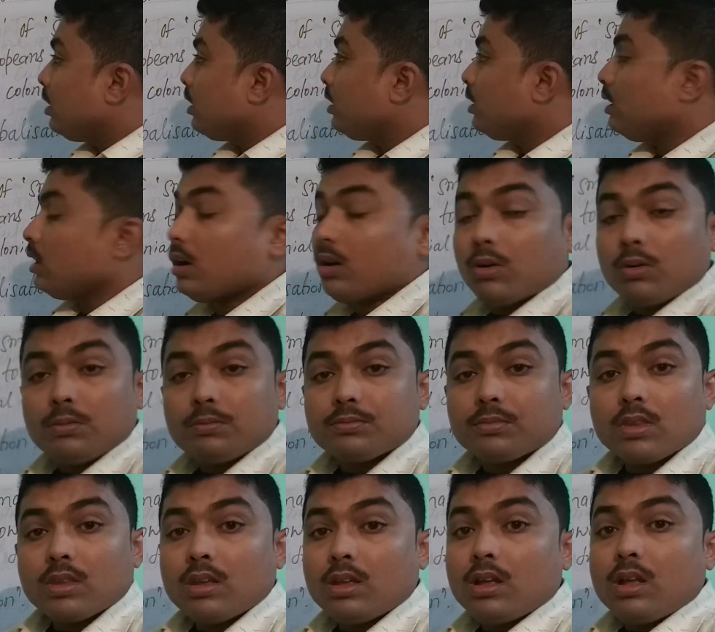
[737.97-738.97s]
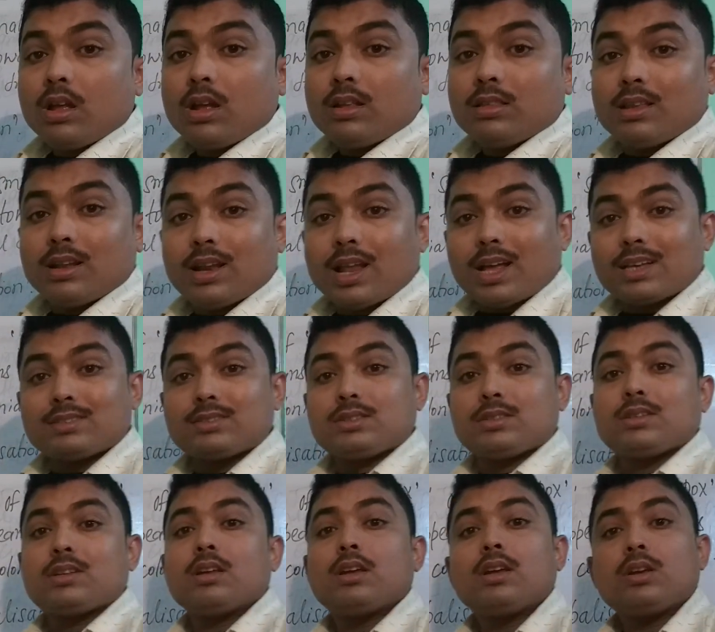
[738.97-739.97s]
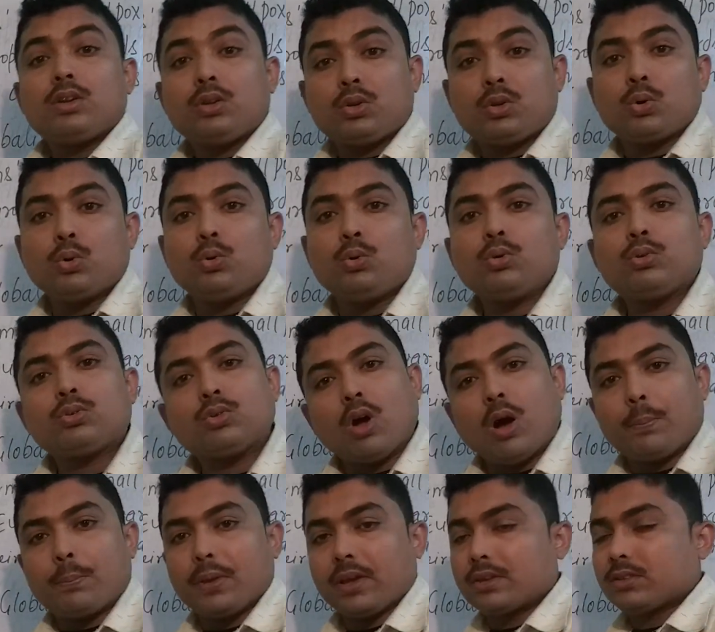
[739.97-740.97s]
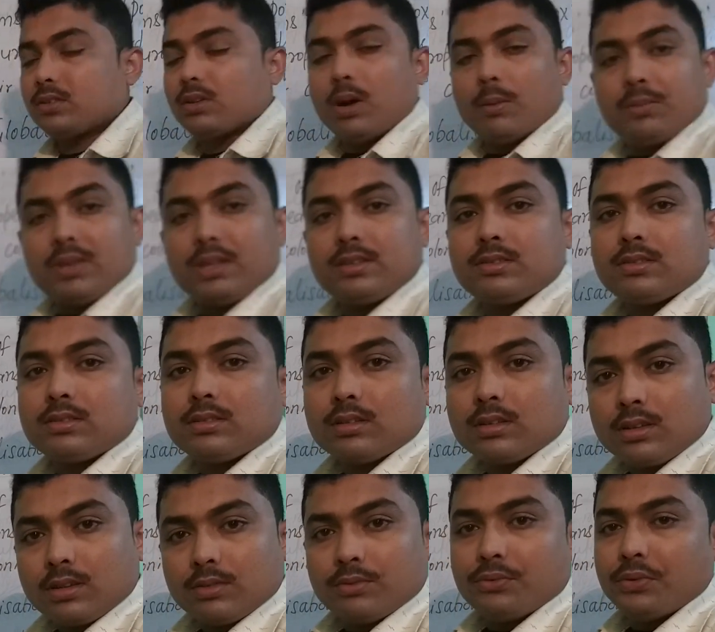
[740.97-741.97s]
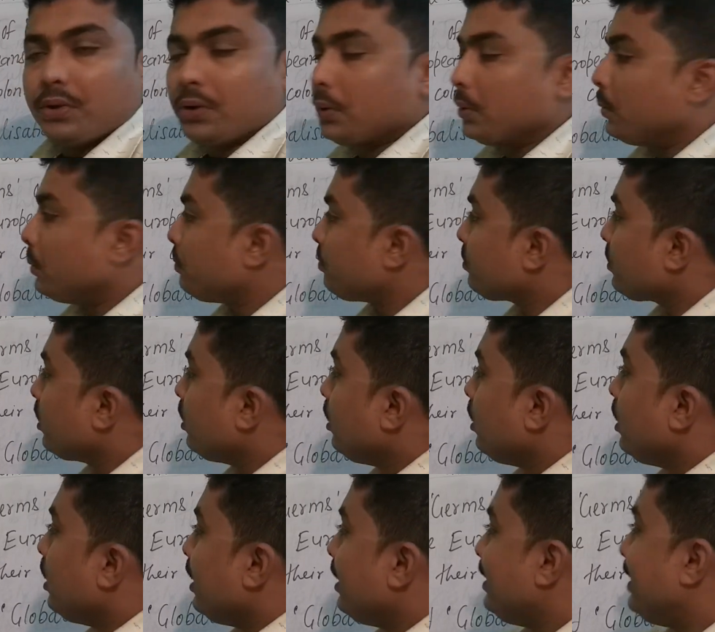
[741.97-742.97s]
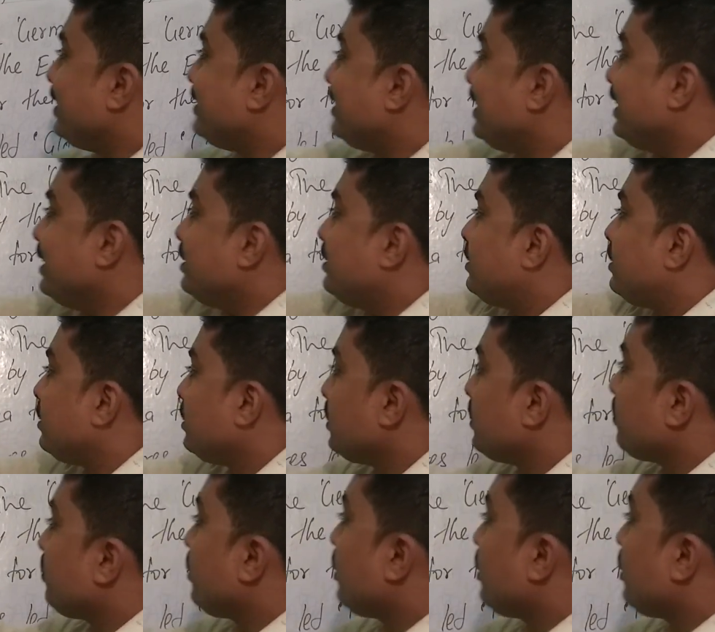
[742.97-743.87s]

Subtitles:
Now, the last two topics of this video. Disease.